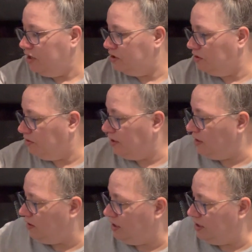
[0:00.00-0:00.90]
So
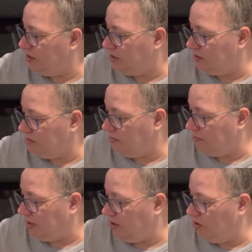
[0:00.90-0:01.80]
there is
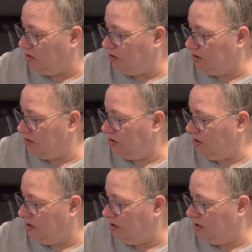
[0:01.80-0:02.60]
my yarn,